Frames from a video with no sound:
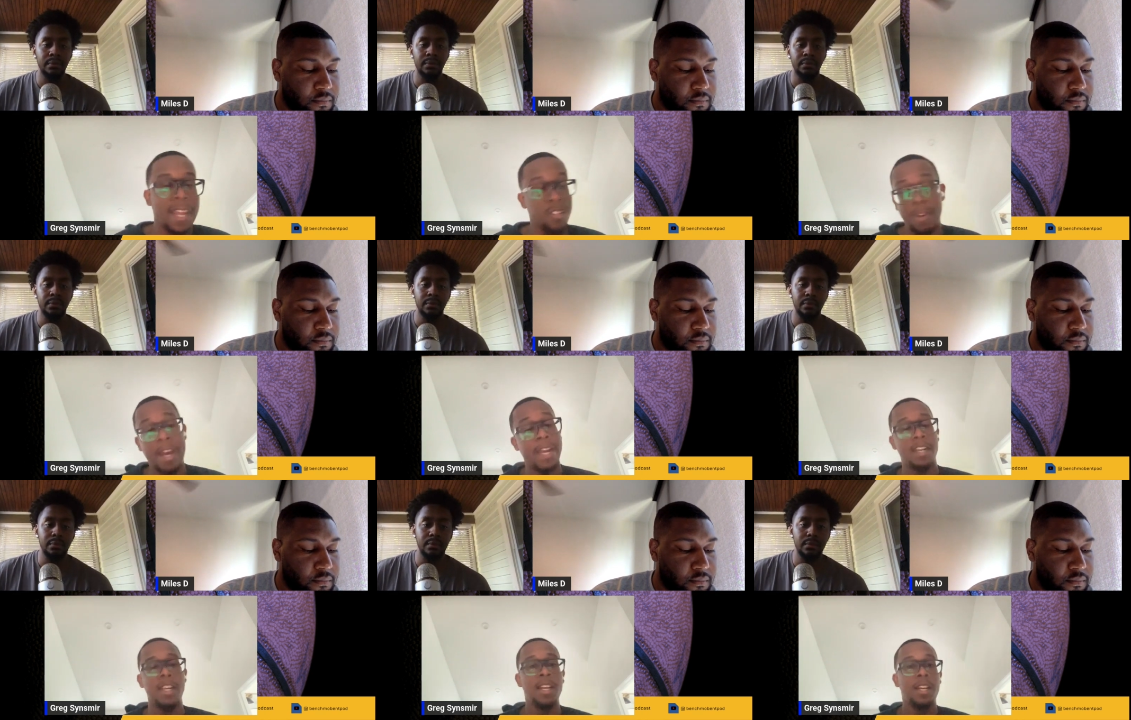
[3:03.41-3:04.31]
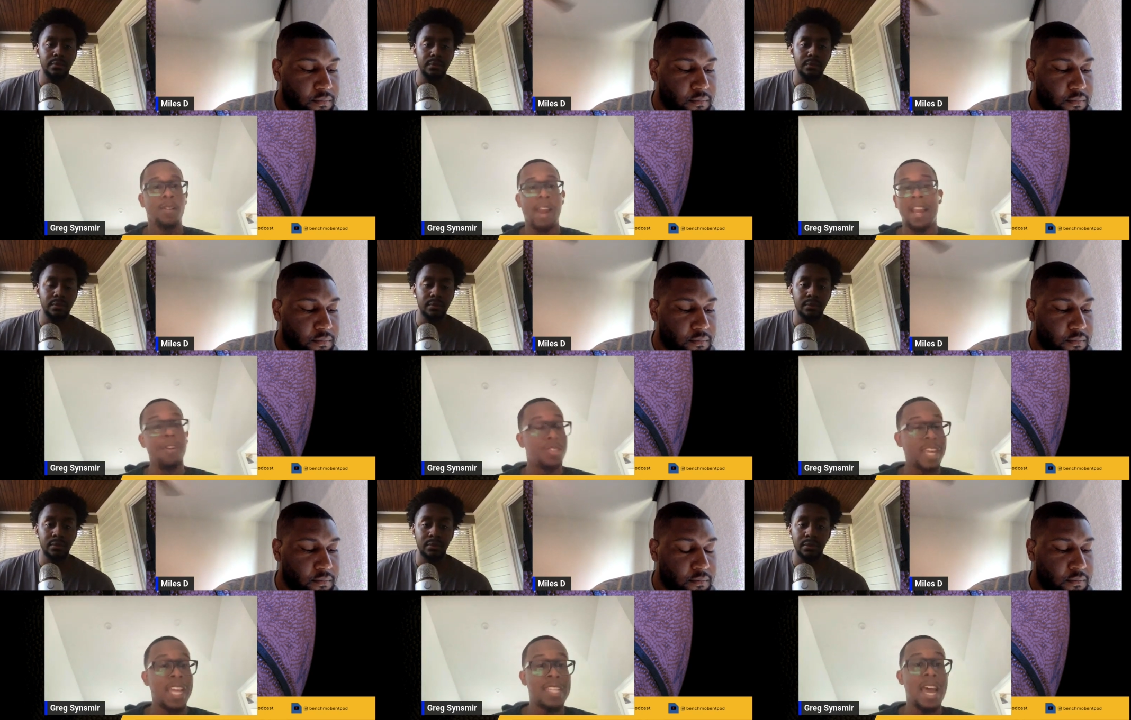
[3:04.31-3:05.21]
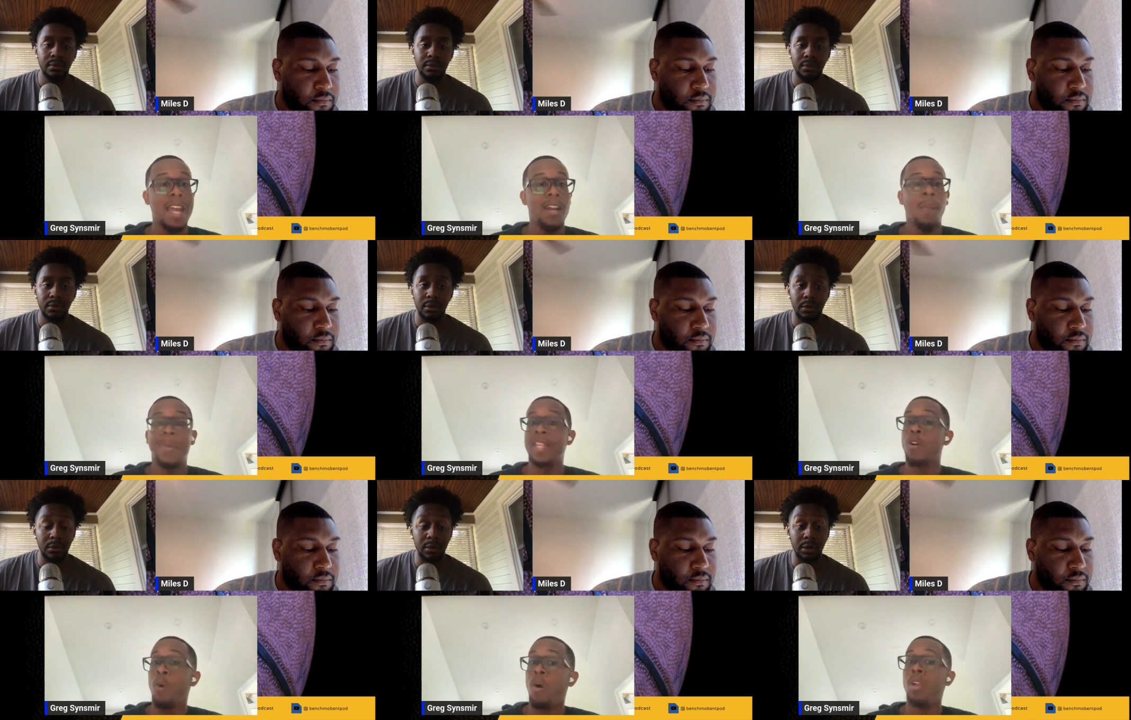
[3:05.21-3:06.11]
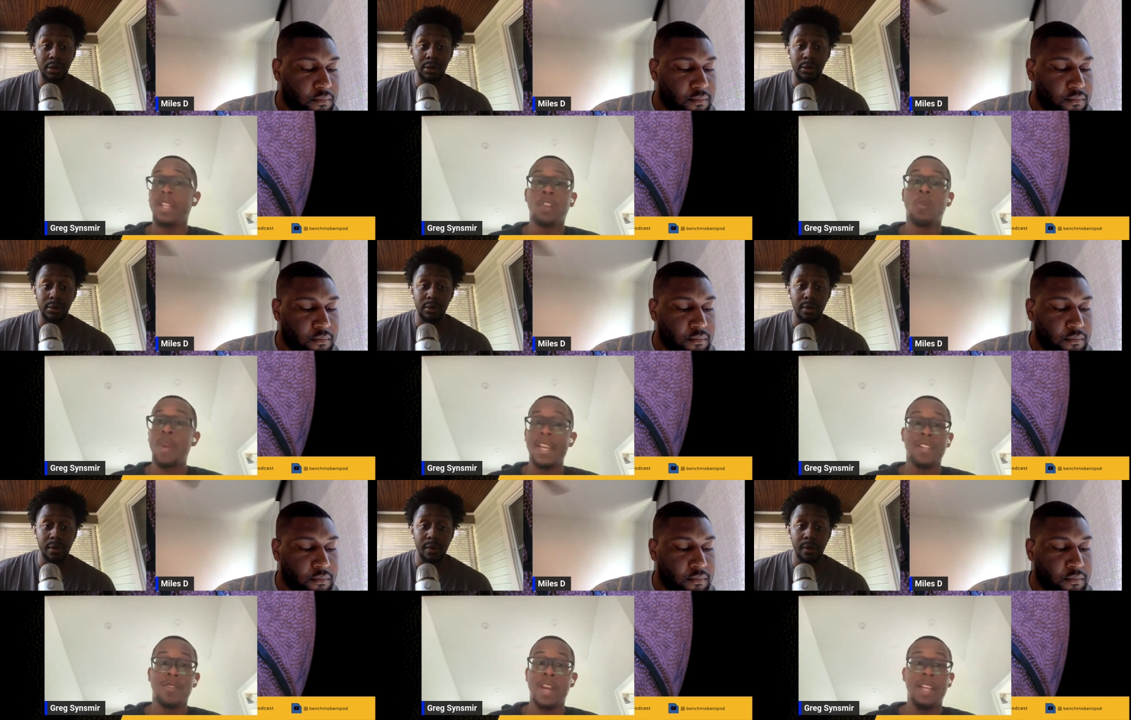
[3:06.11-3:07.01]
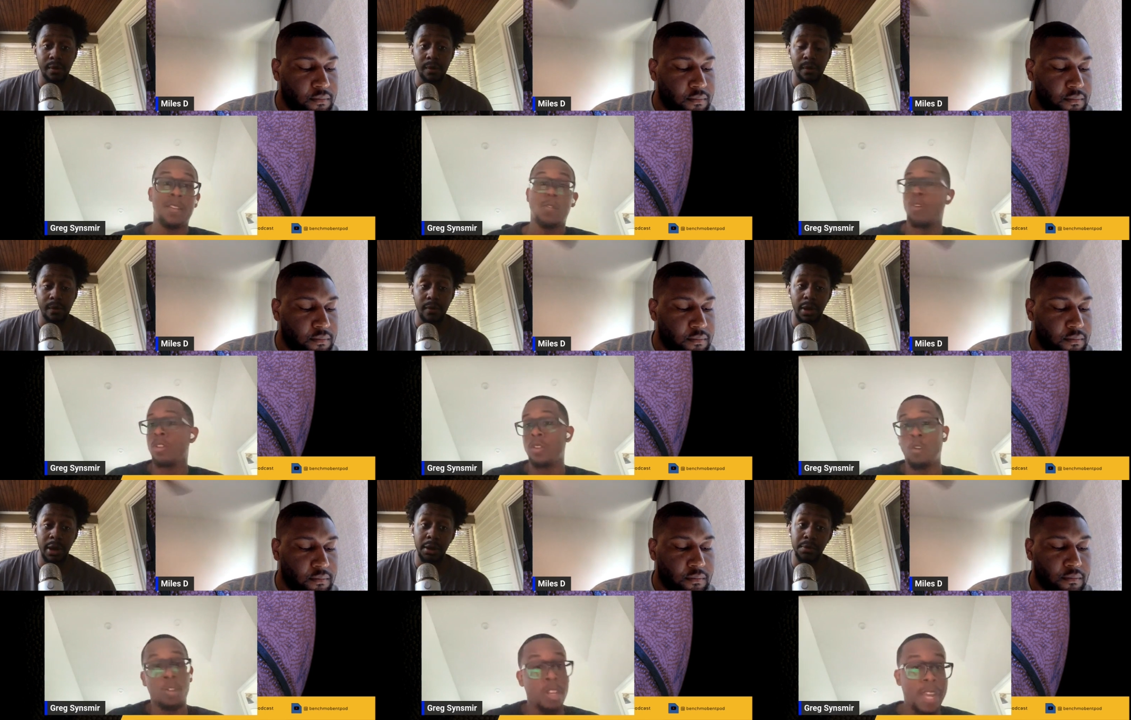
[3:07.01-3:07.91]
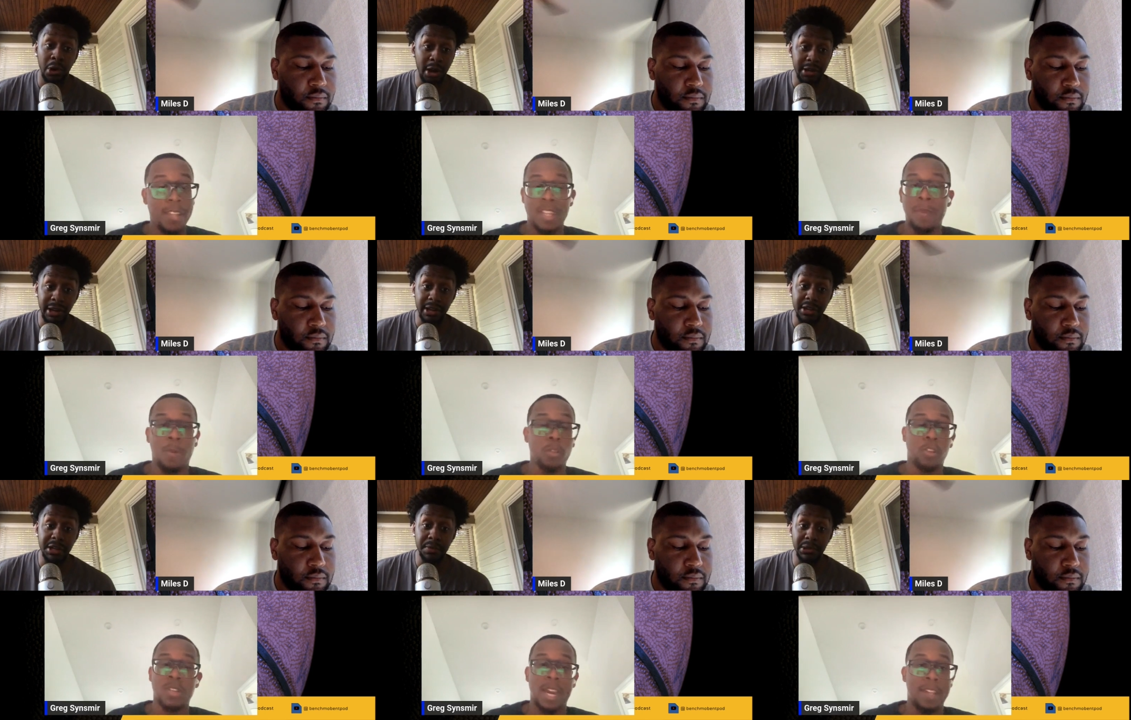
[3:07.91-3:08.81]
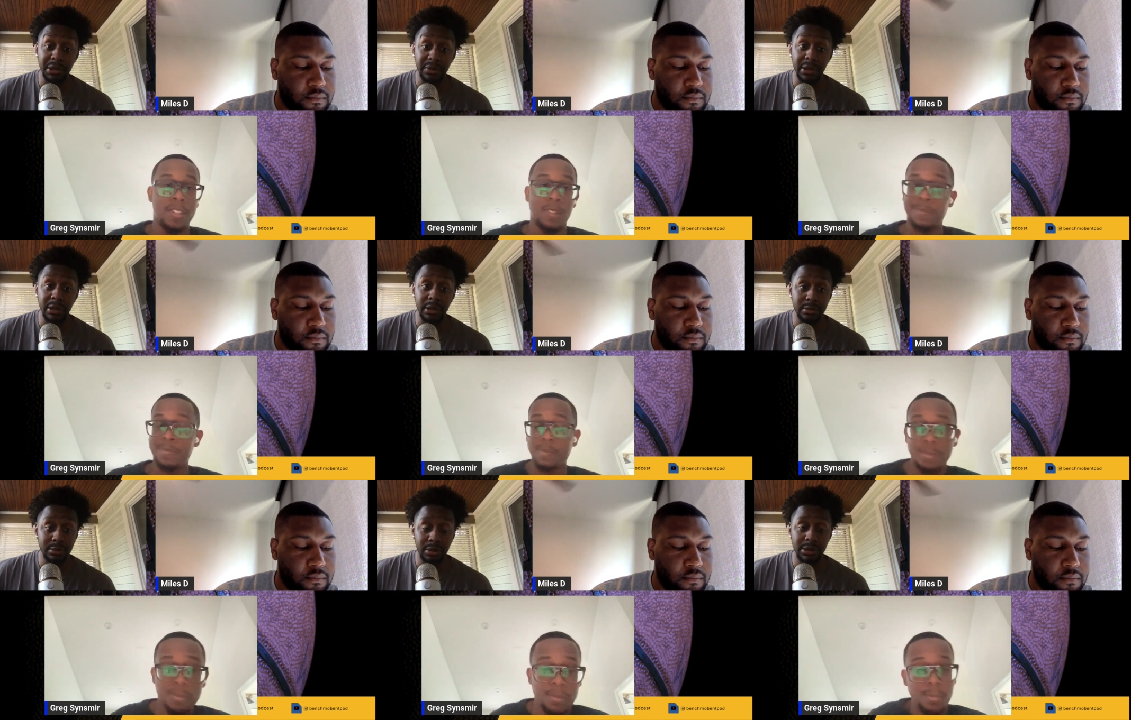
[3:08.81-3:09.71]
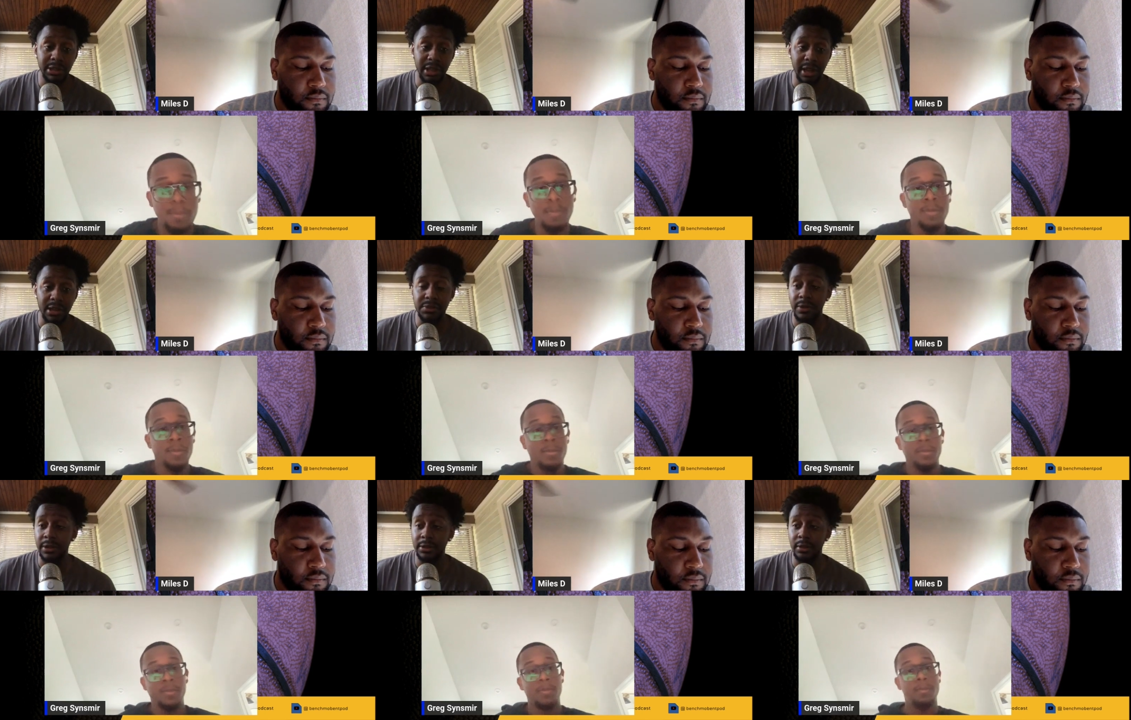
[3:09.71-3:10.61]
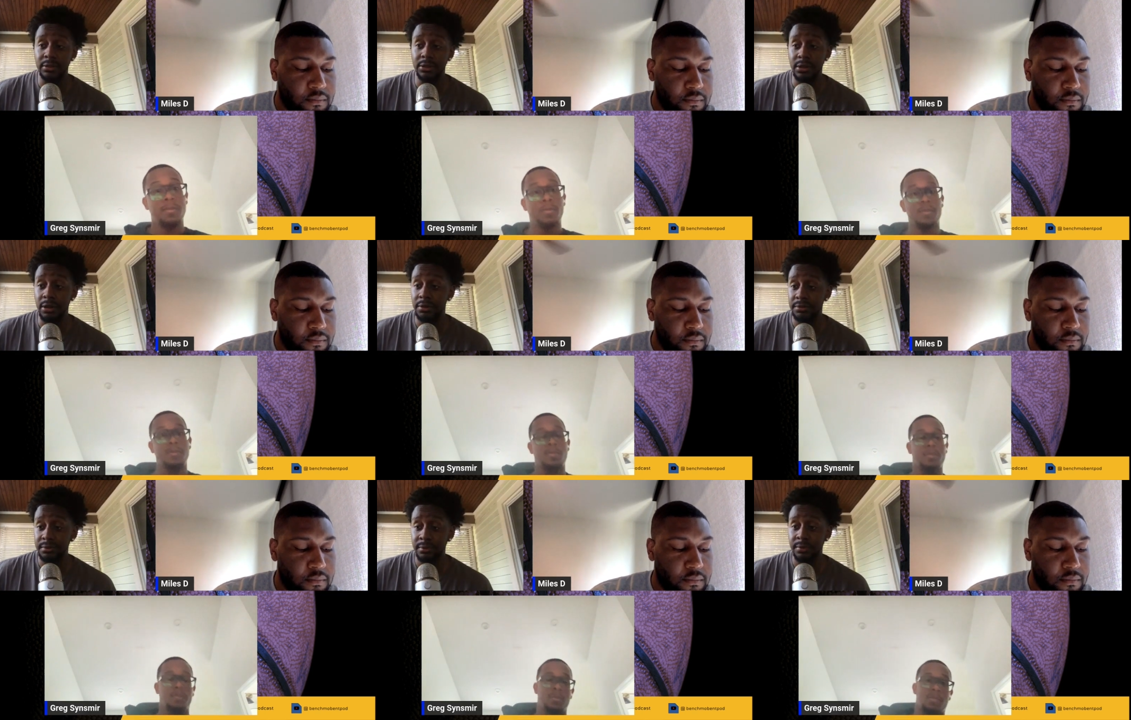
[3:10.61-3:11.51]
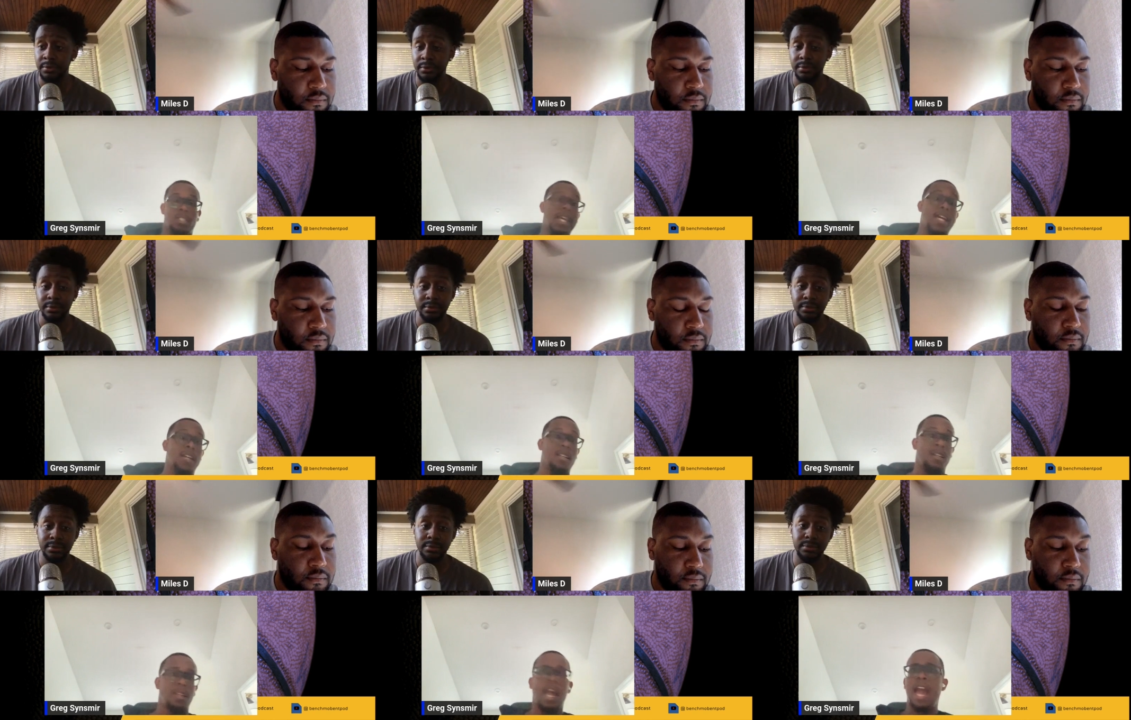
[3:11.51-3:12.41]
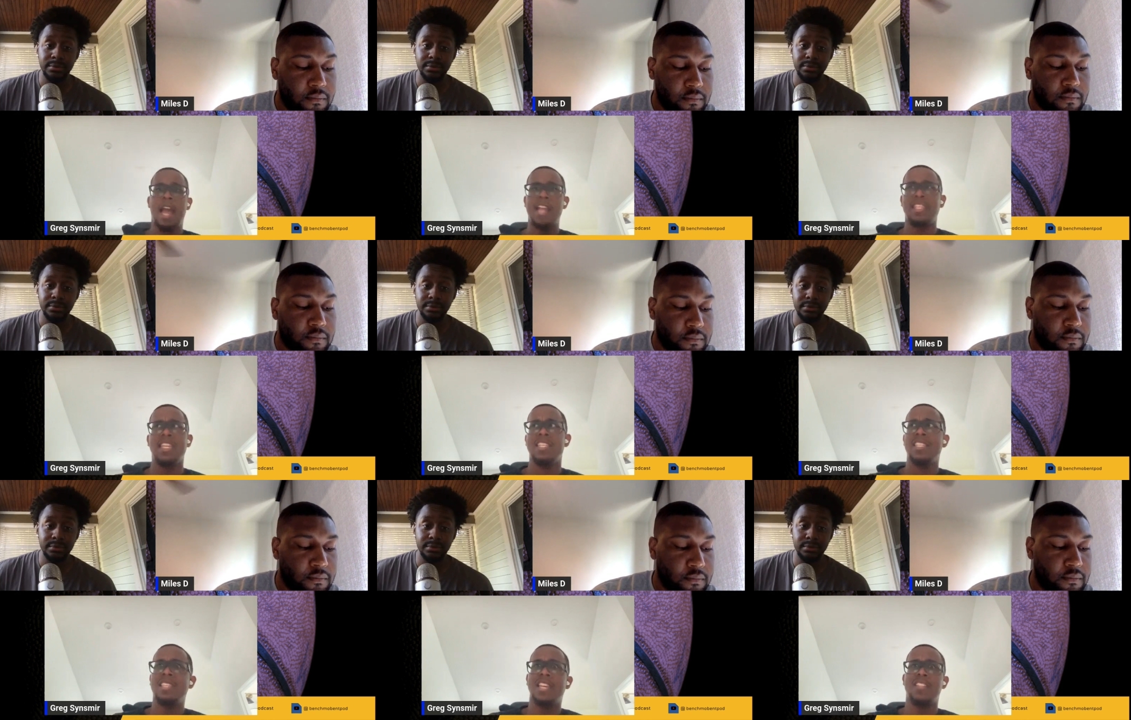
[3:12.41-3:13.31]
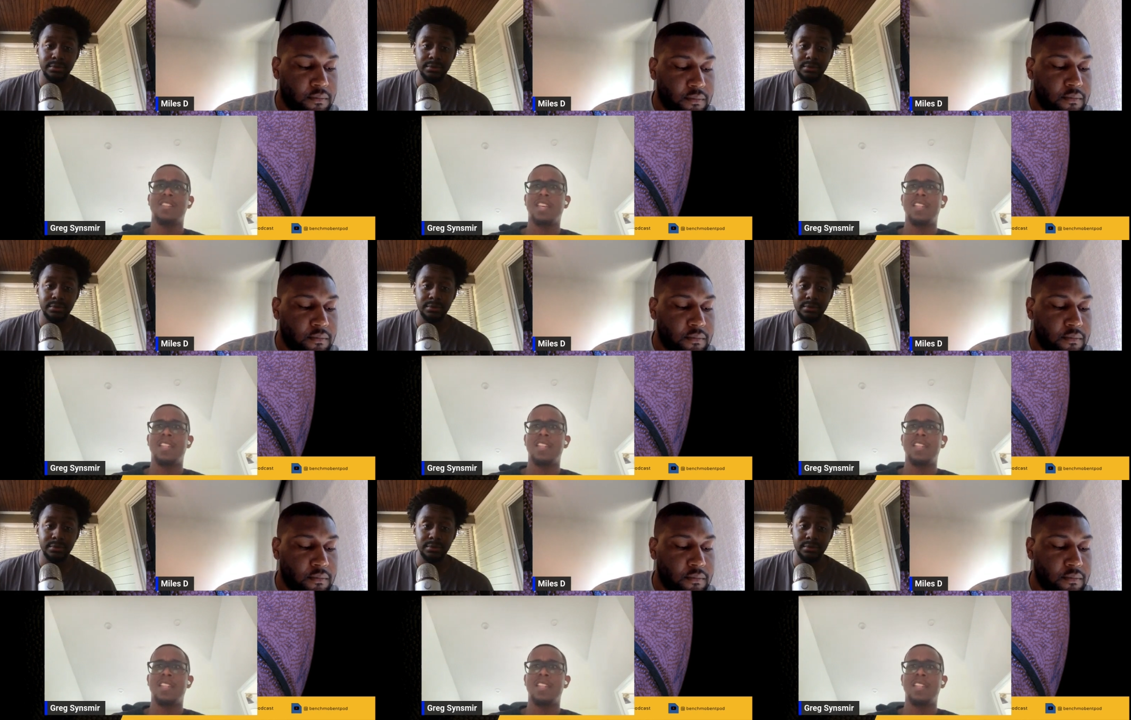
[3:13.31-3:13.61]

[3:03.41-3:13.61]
Speaker 1: That's fine, right? I understand that, but then go all in on the wings, right? Go to the go to hey, the Nets. Ron and AD
Speaker 2: believe in it though, because they asked for that third star.
Speaker 1: Yeah, I, I think it's